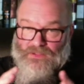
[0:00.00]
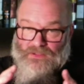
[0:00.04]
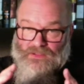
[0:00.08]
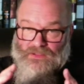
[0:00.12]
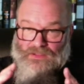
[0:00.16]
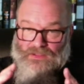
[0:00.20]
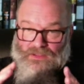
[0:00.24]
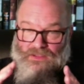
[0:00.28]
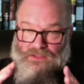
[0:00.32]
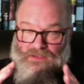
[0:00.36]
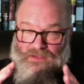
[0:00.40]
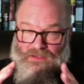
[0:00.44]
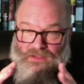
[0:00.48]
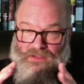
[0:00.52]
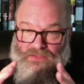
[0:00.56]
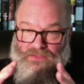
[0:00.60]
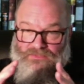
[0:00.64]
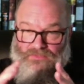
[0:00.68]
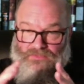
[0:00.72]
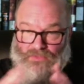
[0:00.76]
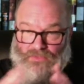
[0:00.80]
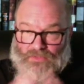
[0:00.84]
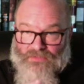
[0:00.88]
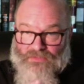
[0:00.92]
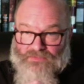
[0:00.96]
It has
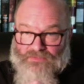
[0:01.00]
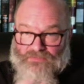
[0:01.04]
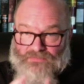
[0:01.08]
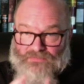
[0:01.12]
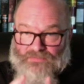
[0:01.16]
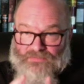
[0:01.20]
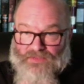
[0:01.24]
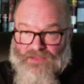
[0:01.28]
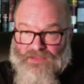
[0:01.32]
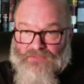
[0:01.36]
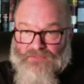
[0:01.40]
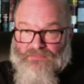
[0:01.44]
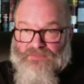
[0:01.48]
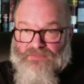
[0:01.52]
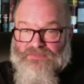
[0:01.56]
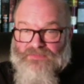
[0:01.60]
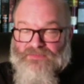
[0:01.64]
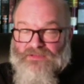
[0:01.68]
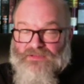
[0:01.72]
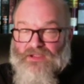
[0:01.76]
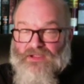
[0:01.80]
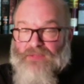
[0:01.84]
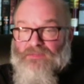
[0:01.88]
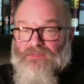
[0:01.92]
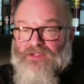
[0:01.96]
all the flavors
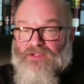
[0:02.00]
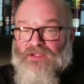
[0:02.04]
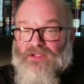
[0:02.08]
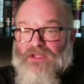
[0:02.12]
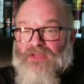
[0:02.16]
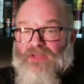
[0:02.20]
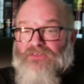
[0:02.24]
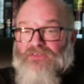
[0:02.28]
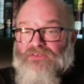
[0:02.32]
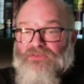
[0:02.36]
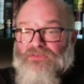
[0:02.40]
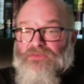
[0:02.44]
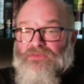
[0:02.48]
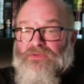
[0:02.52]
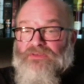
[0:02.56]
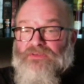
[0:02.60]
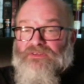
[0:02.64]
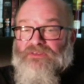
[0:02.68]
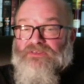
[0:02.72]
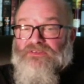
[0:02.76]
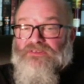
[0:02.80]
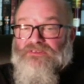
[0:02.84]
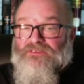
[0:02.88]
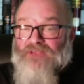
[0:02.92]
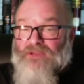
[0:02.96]
coming at you at
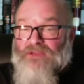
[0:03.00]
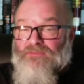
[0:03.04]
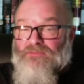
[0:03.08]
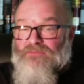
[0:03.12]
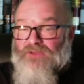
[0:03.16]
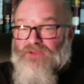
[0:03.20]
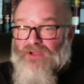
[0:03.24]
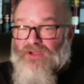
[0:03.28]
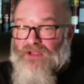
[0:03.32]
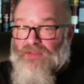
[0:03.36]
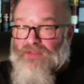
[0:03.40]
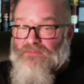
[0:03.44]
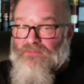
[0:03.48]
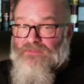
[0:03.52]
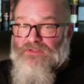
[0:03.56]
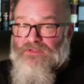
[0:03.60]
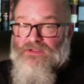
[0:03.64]
the same time.